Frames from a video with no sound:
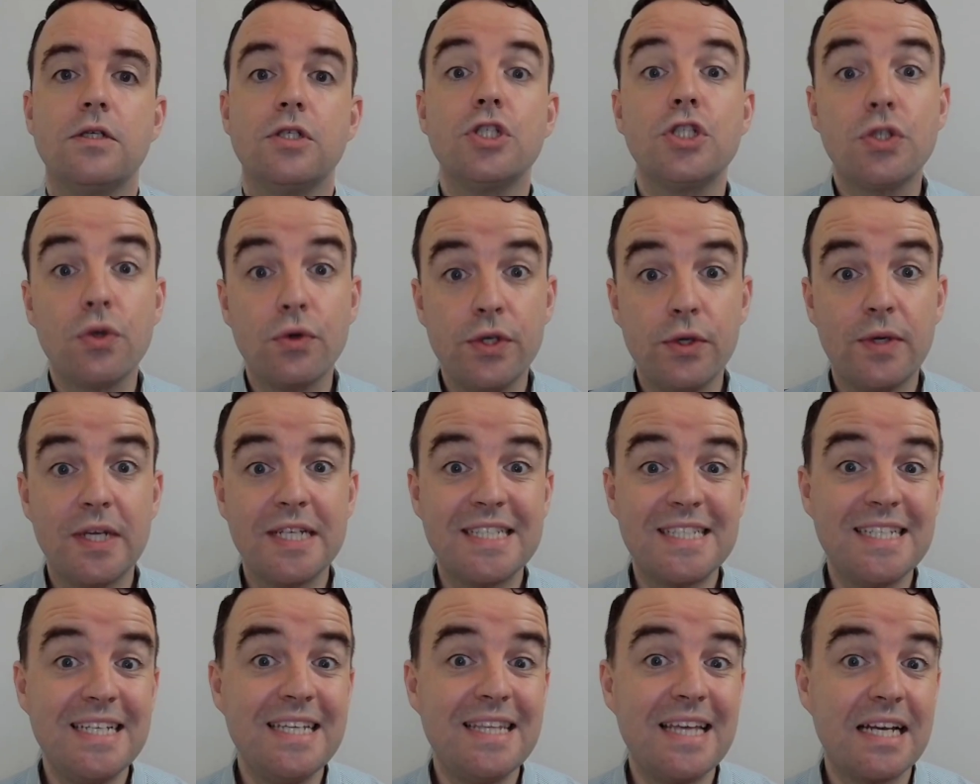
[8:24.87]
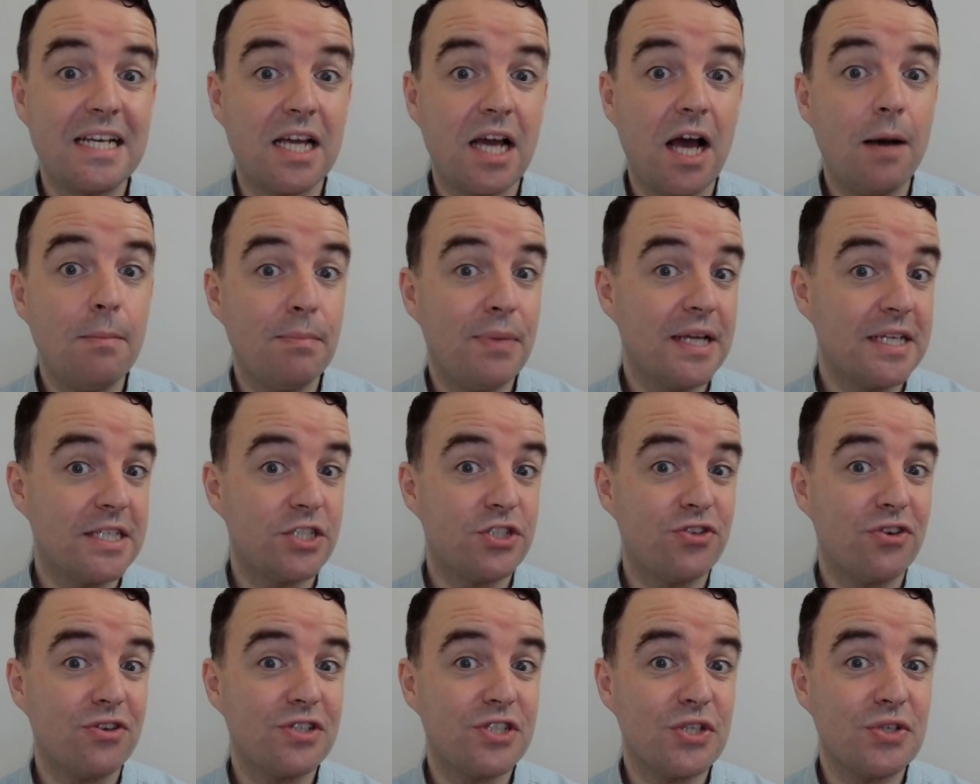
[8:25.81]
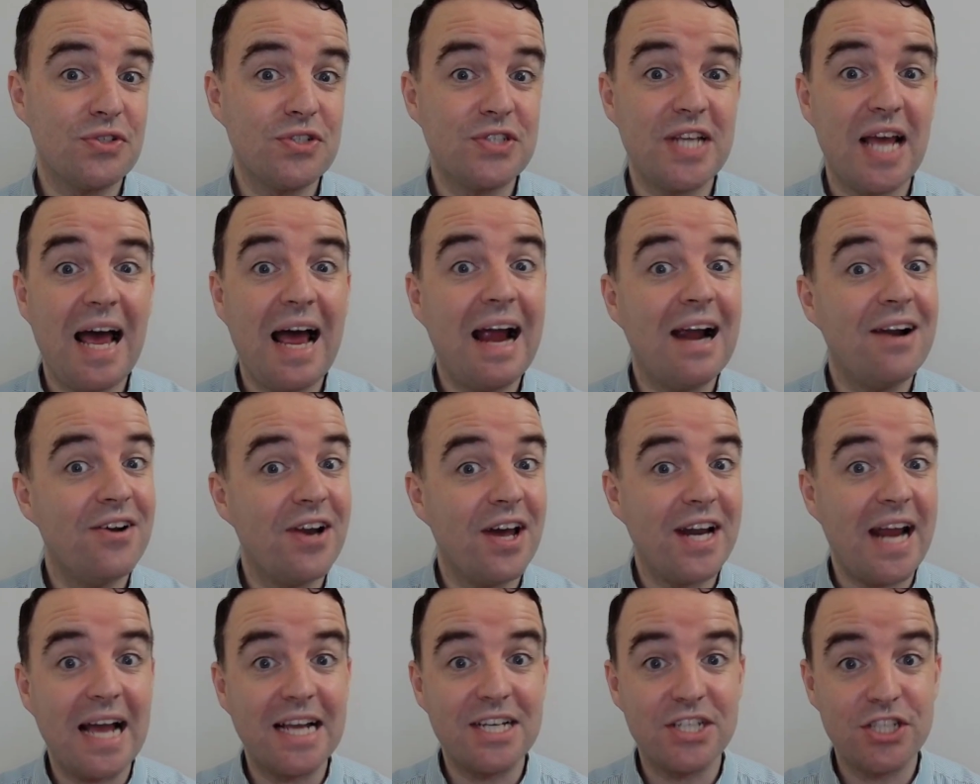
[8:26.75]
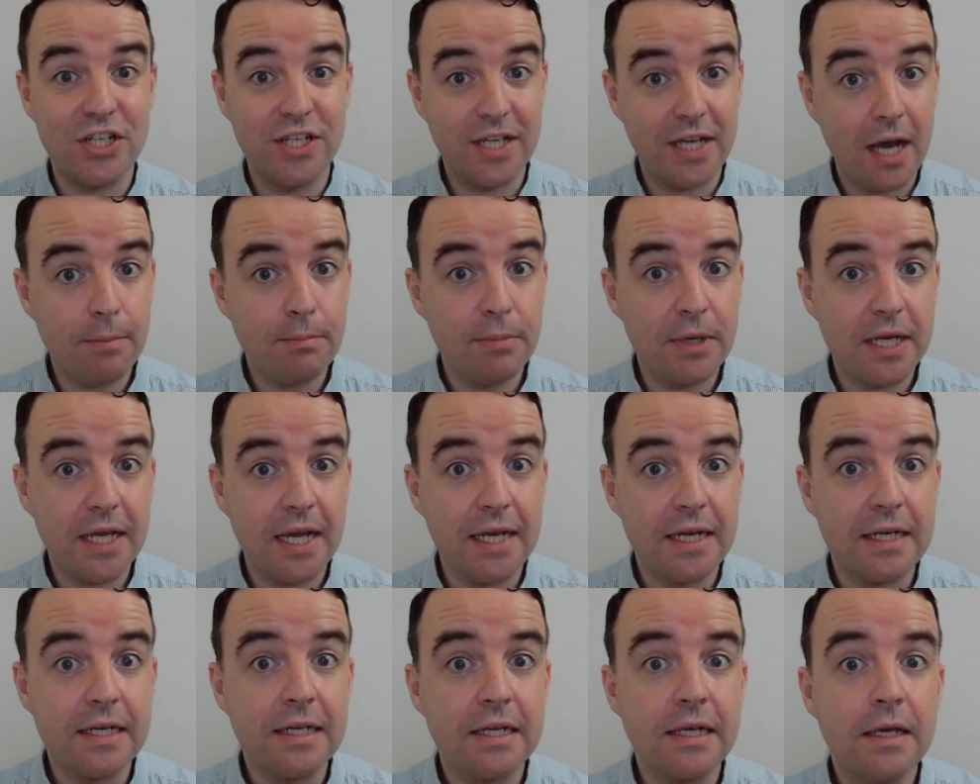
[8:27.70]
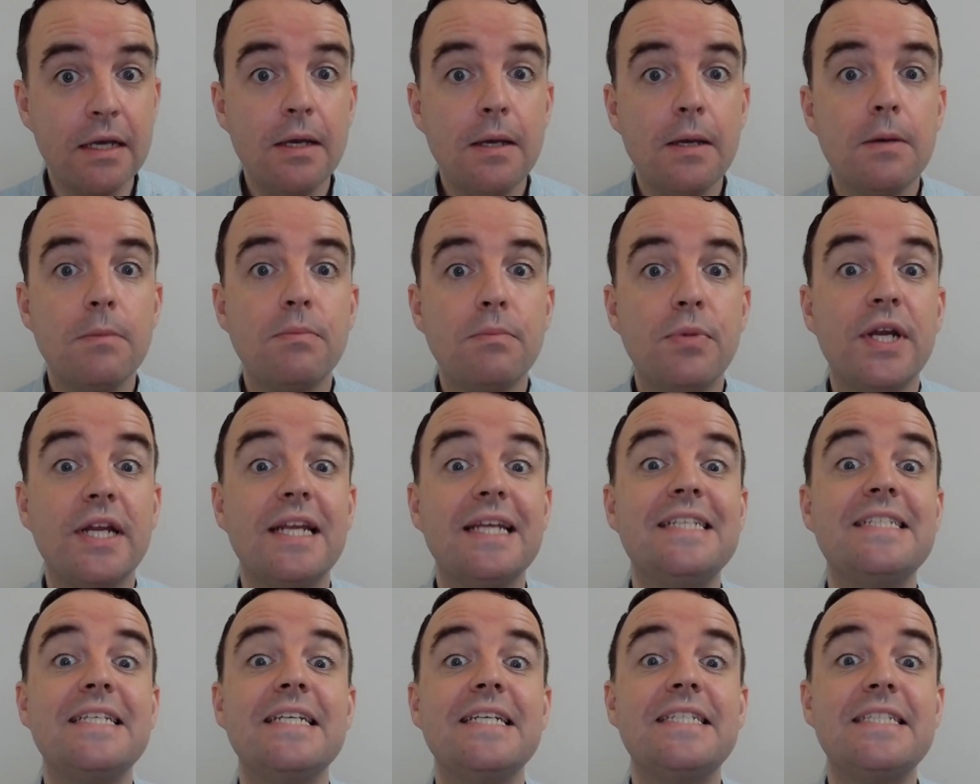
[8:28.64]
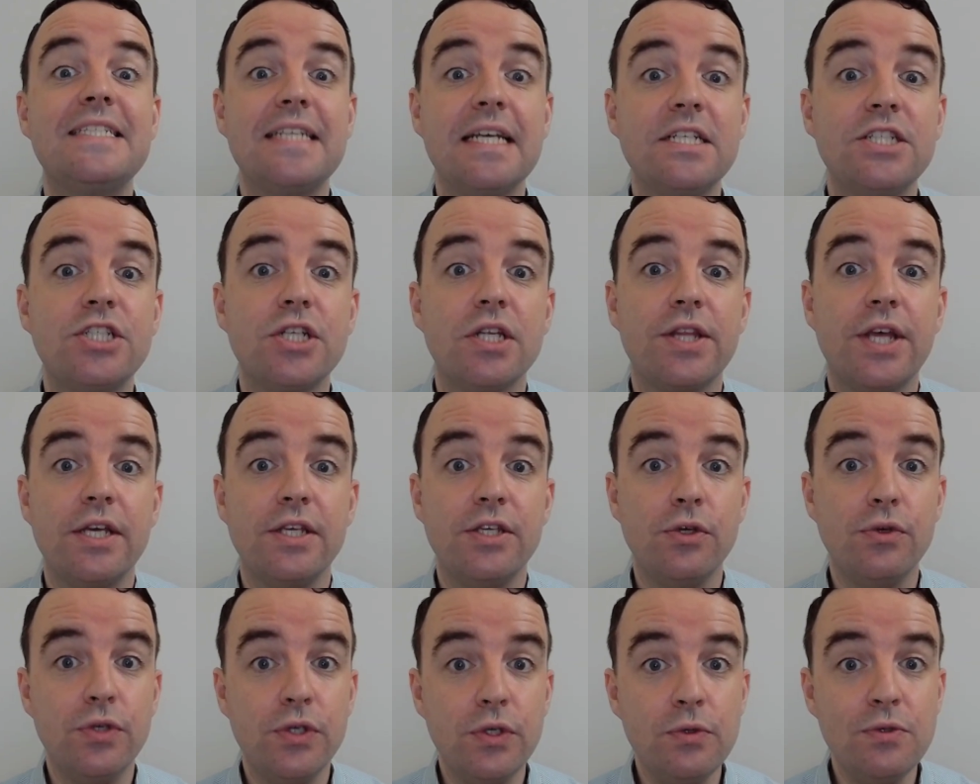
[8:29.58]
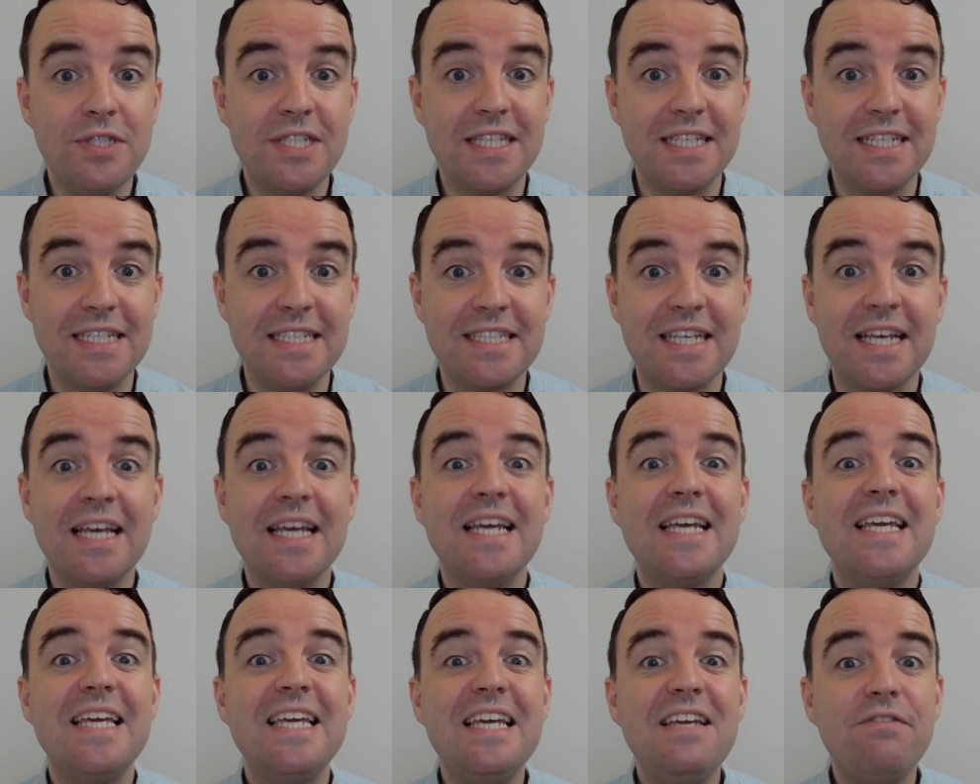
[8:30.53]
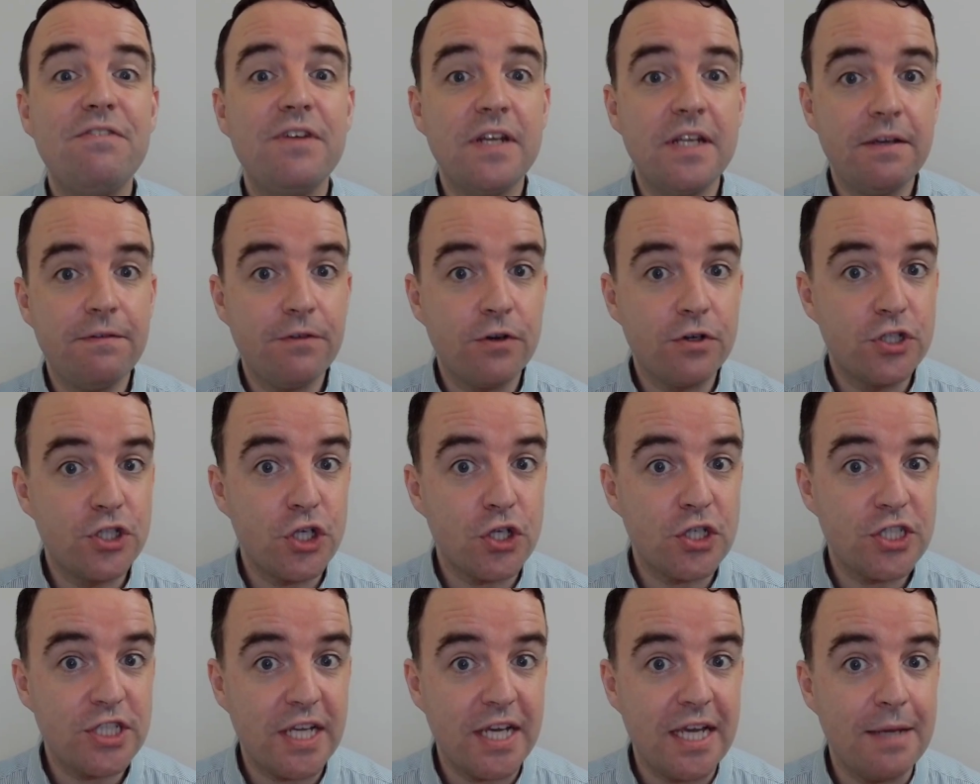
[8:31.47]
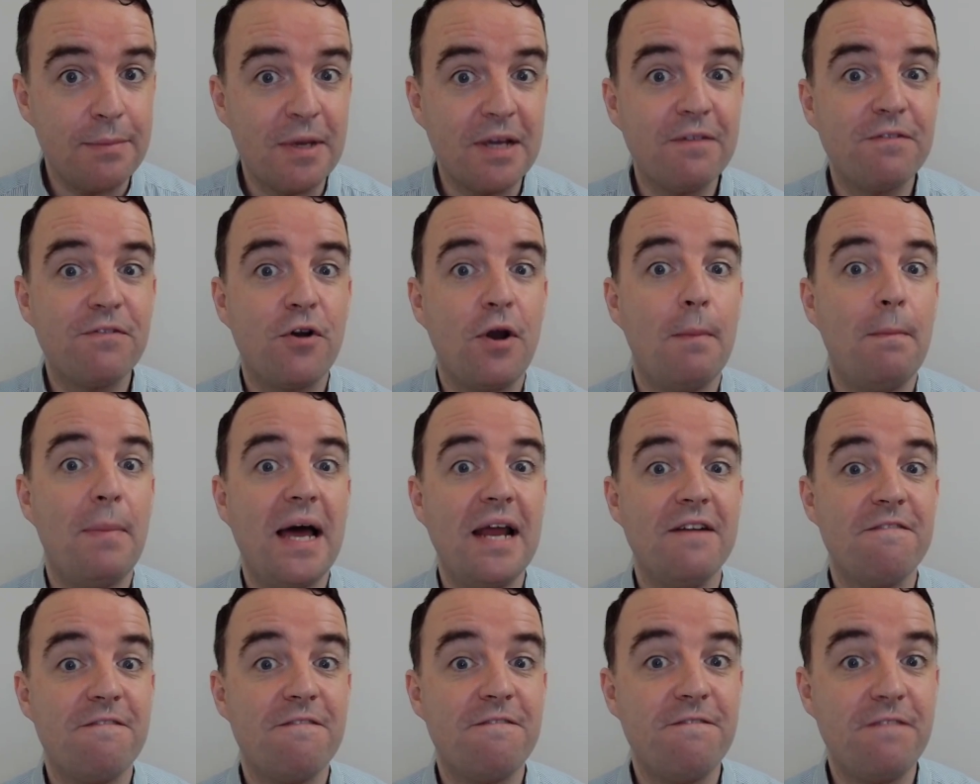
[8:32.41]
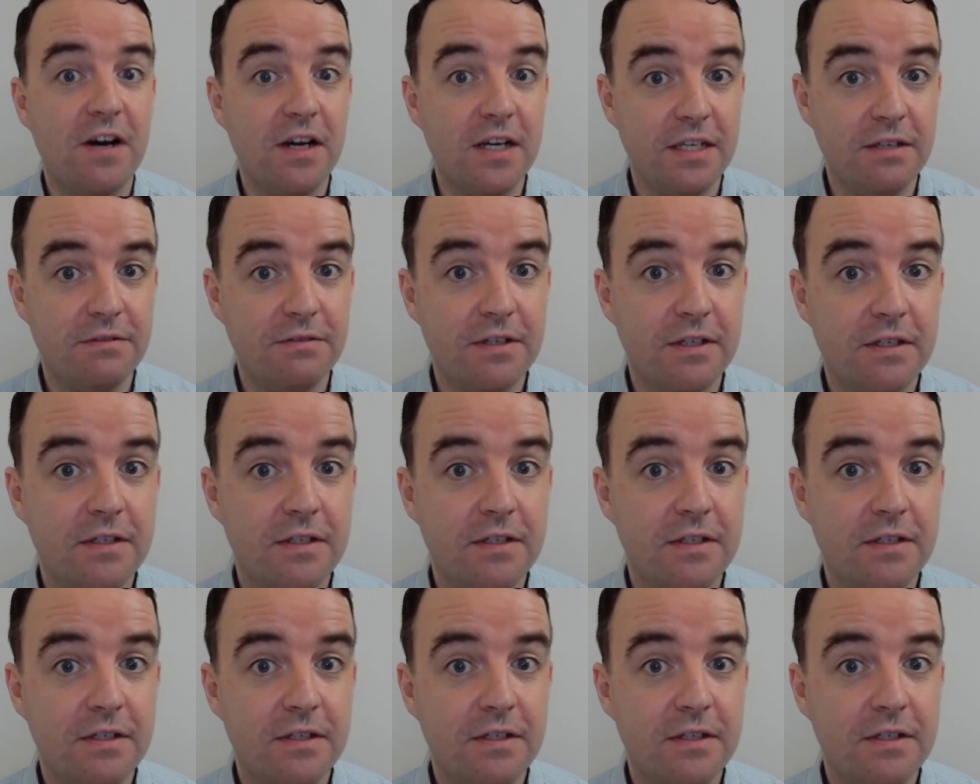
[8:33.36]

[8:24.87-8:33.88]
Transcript: So you can see that complex structures are not actually complicated, but it is essential that you use these even if you're just aiming for a band 5.